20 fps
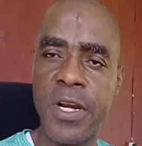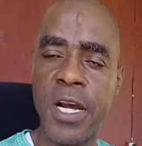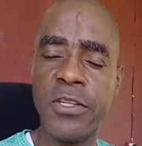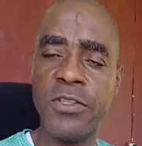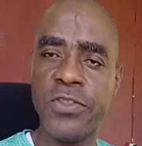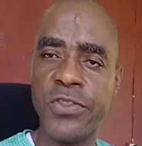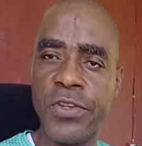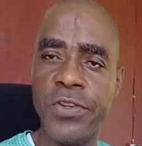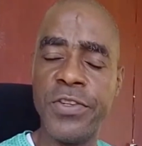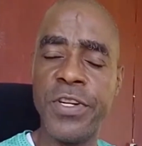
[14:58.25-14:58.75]

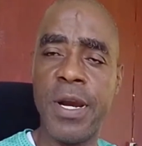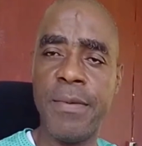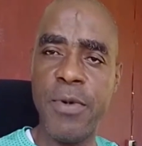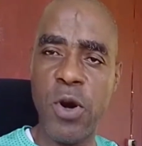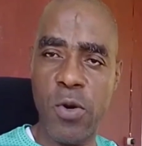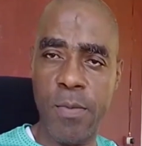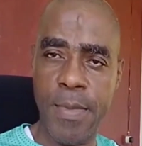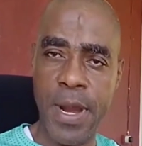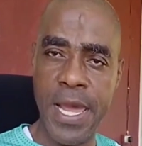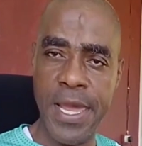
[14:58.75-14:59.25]
concern
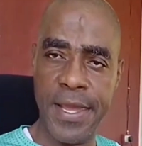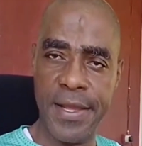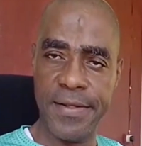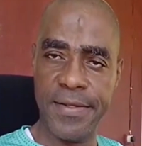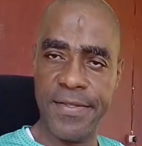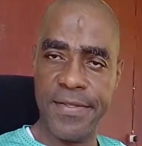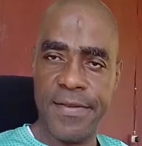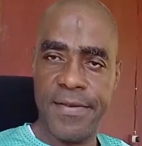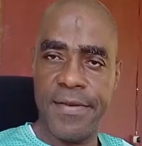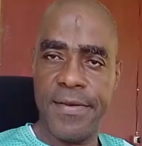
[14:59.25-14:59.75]
about my
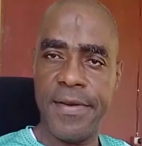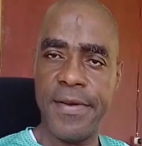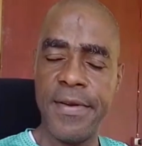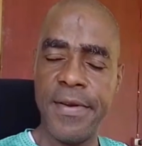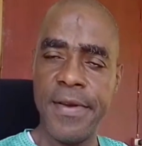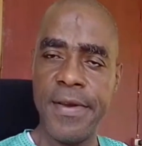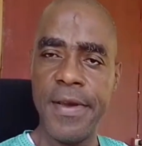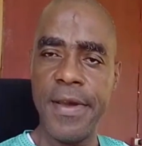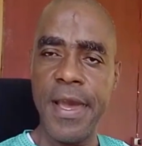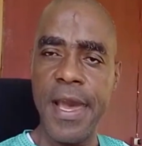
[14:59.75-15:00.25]
health.
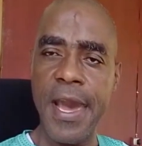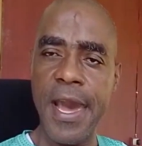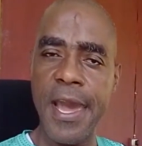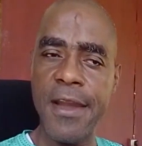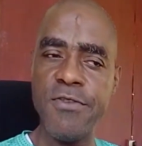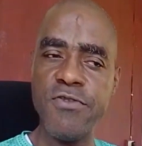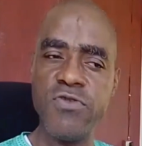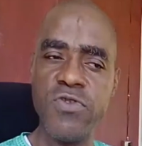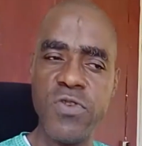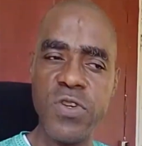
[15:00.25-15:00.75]

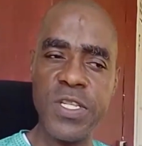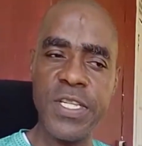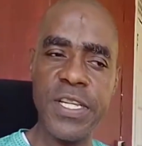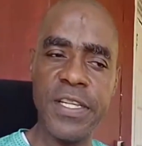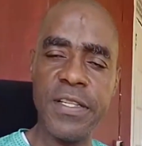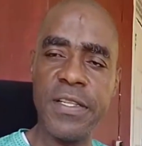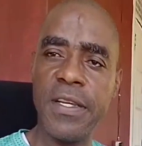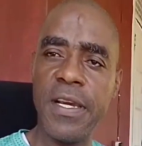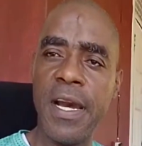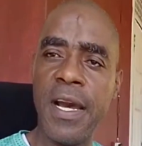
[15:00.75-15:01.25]
I
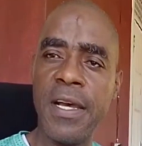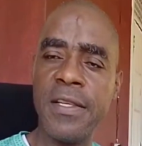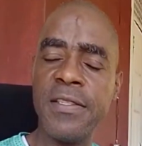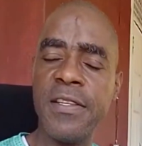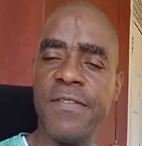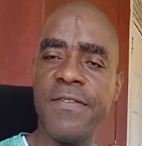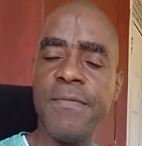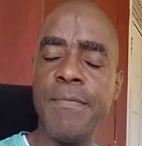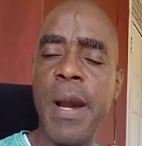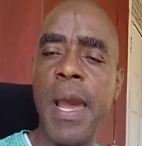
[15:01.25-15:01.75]
wrote it
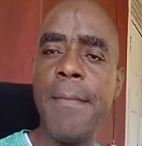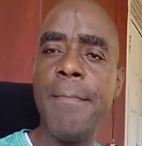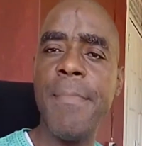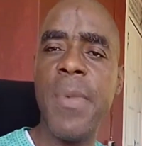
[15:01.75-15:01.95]
as if my